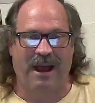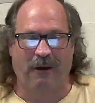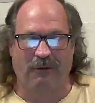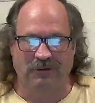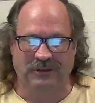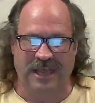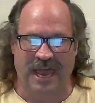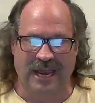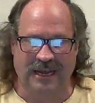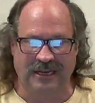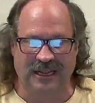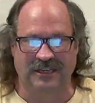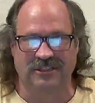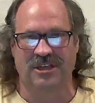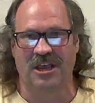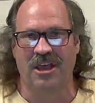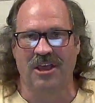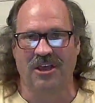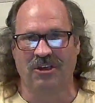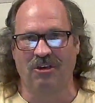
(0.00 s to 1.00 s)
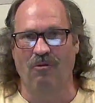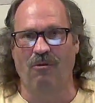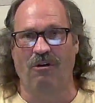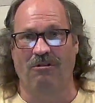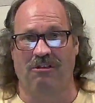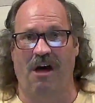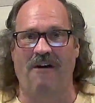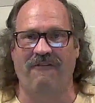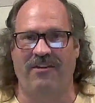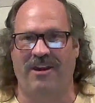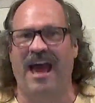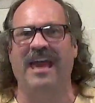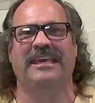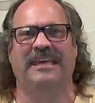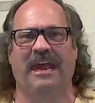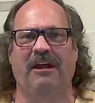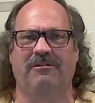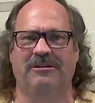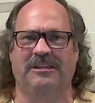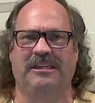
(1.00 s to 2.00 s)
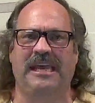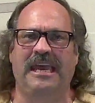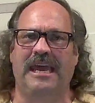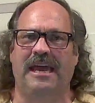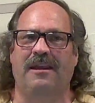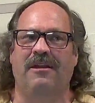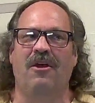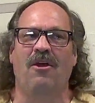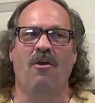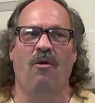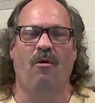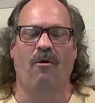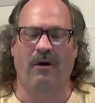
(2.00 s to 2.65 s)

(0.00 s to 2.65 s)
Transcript: pyrotechnics. You will love it. I guarantee it.